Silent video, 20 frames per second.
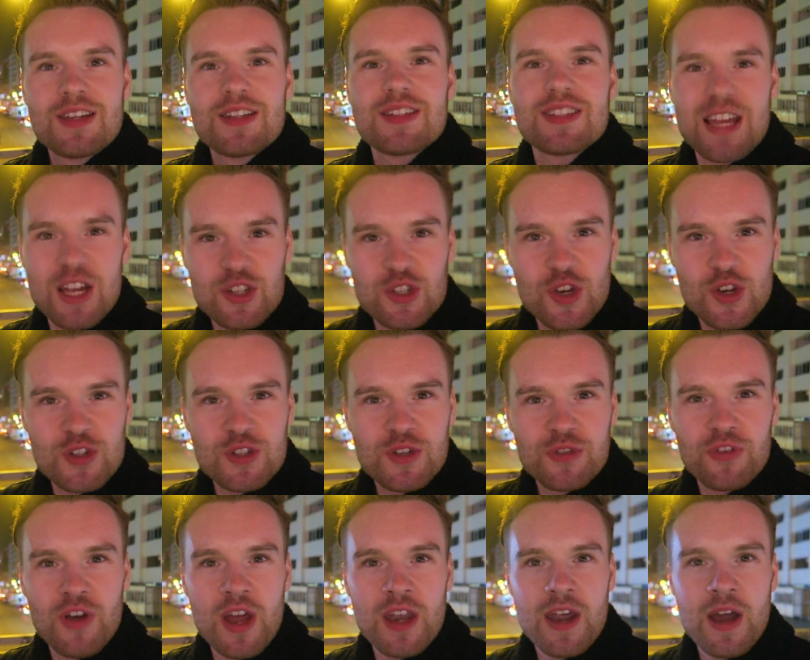Stay tuned to
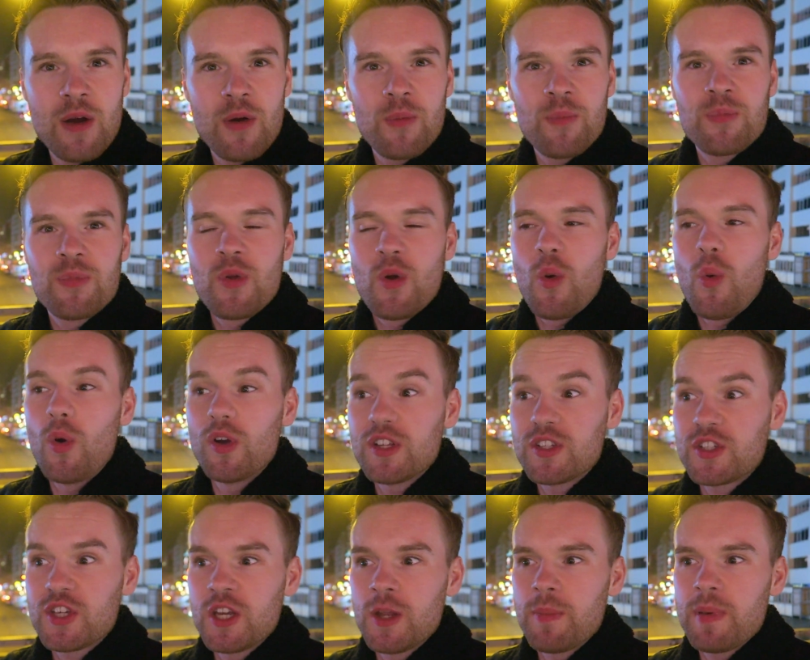find out what
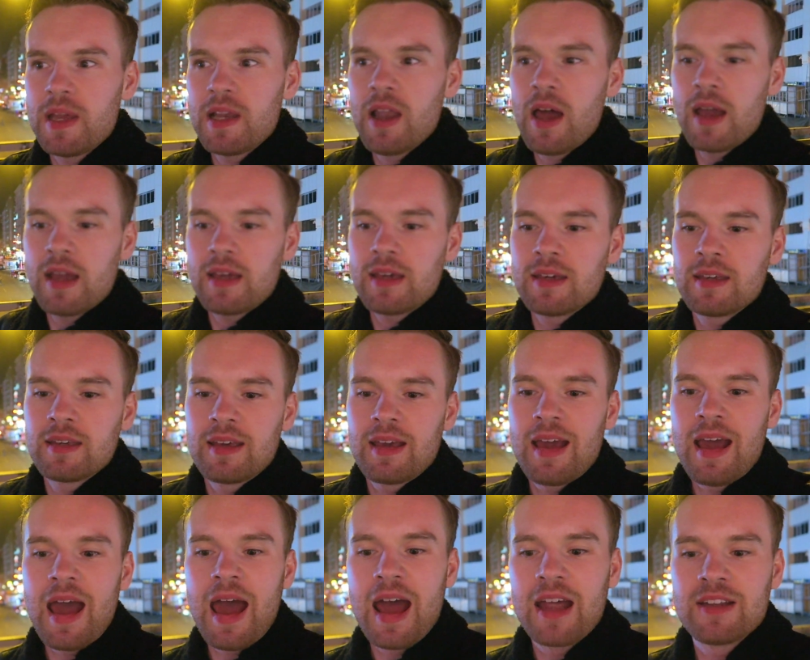it's going to be like,
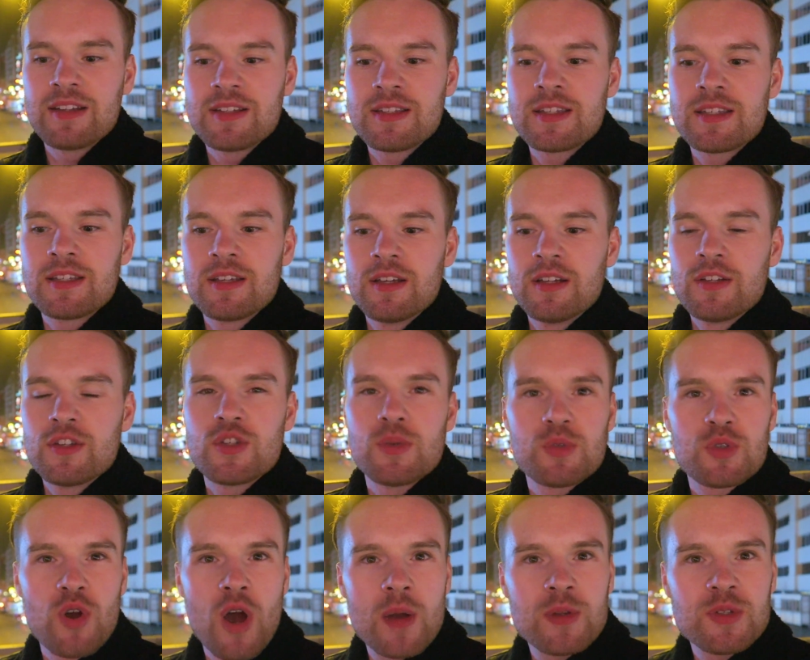and
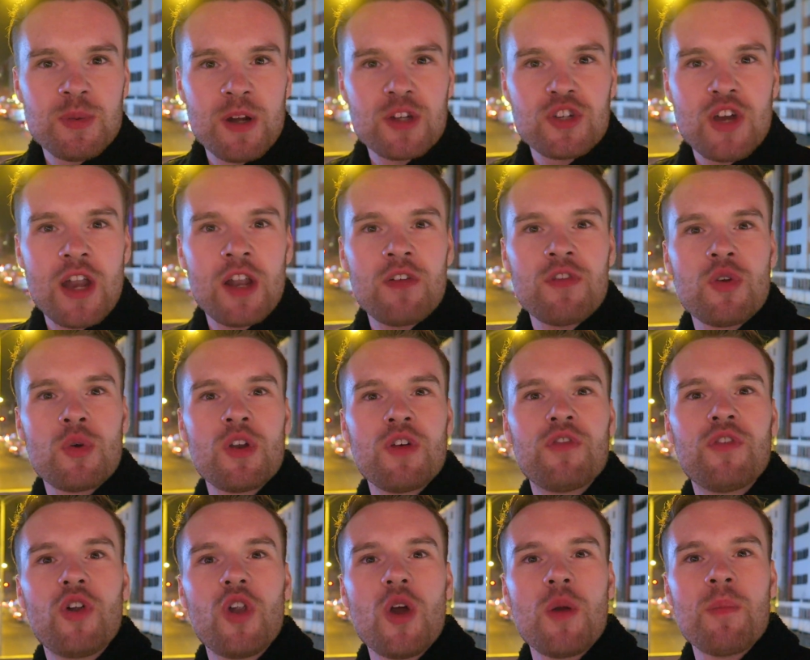subscribe to my channel if you want
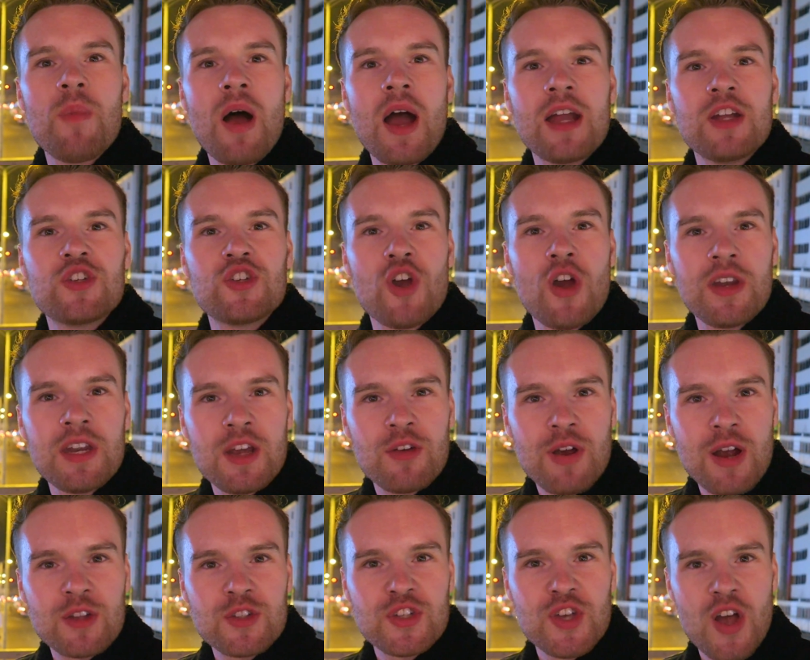to follow my journey
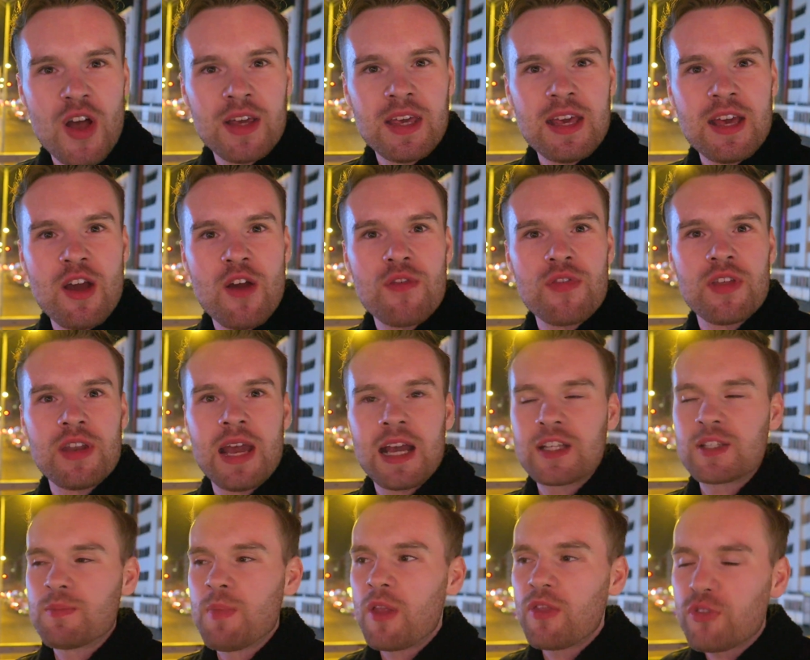around Turkey over the
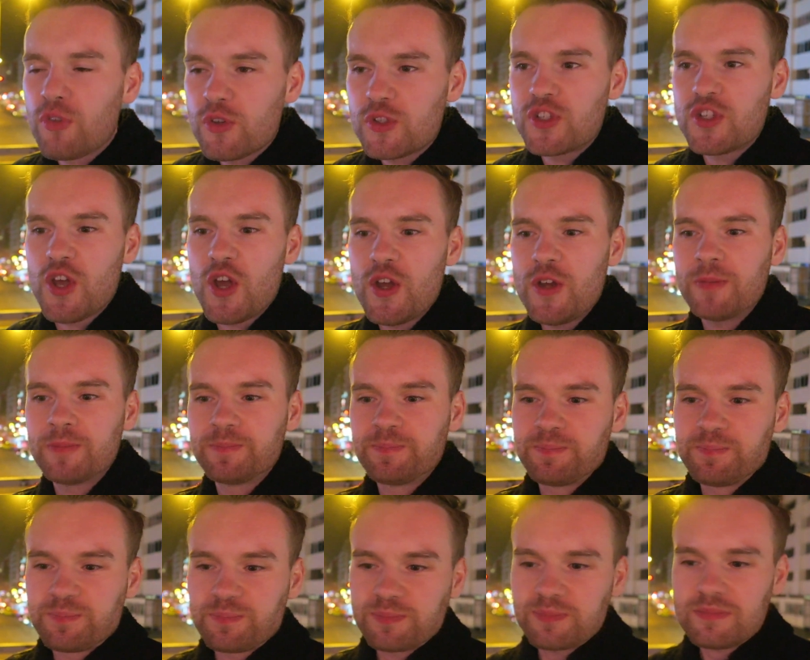next month or so.
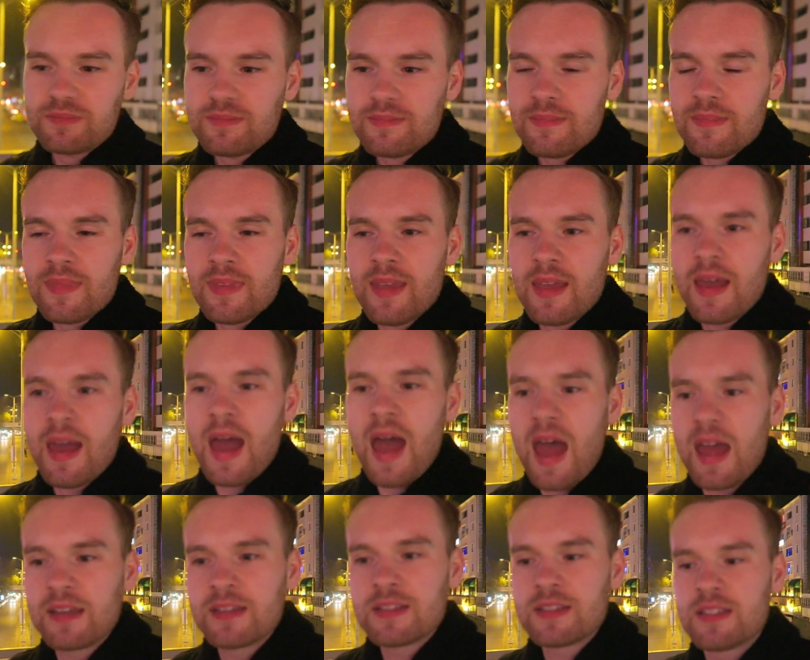
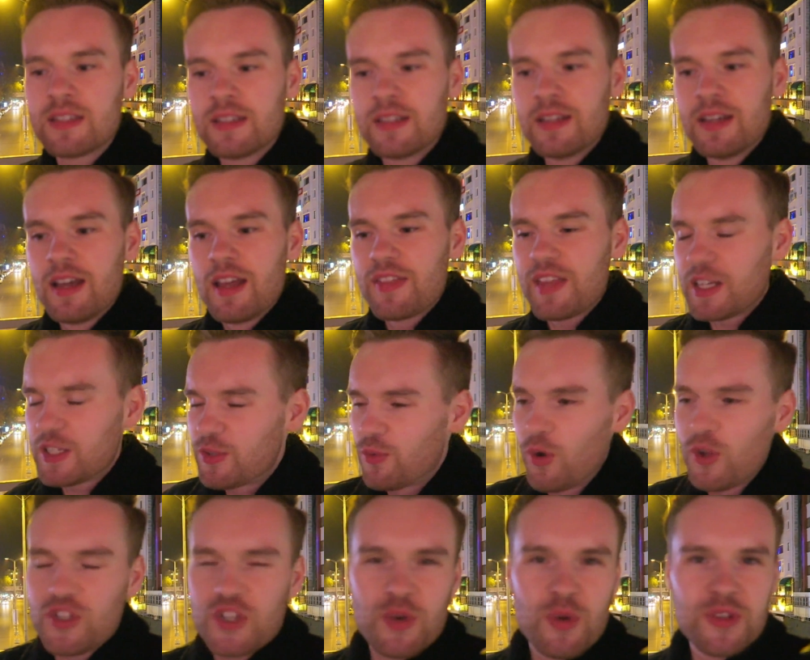And thanks for
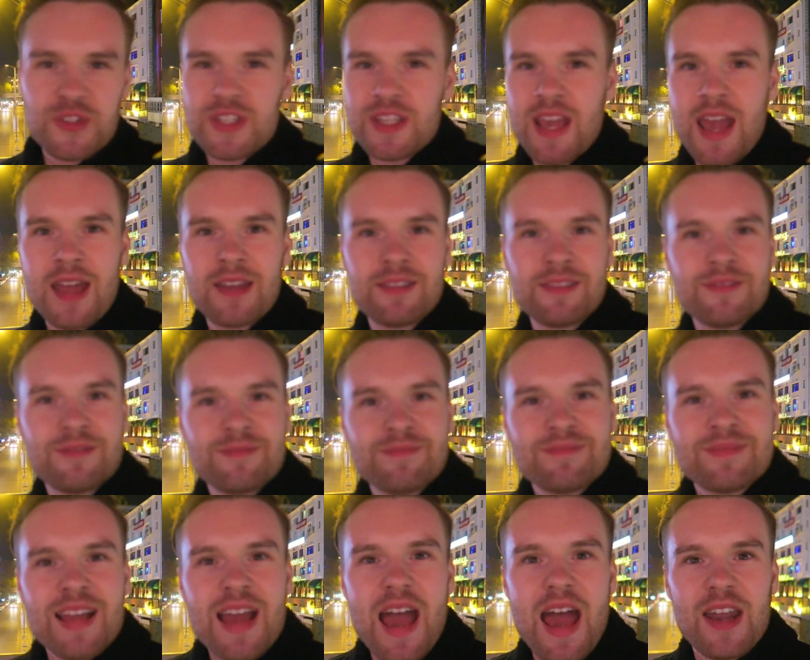watching once again,
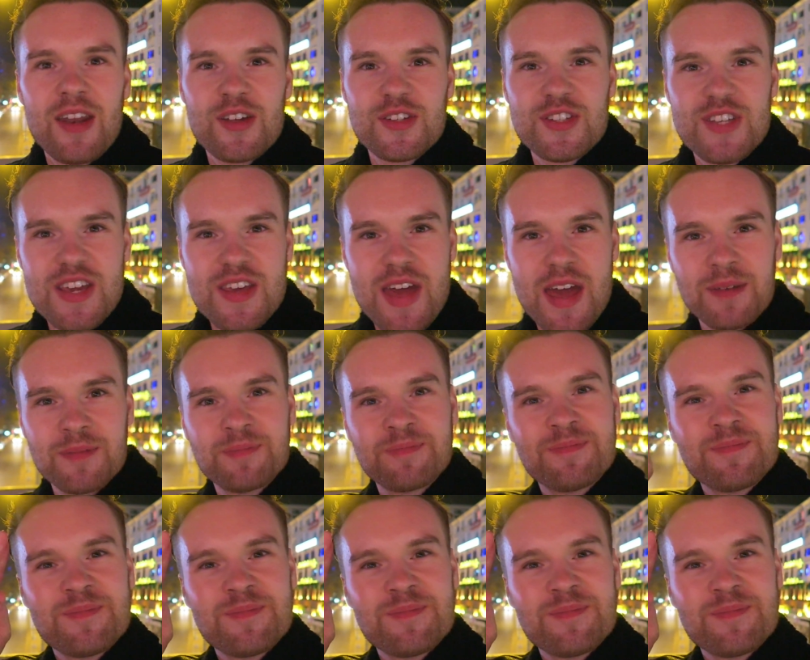and I'll see you then.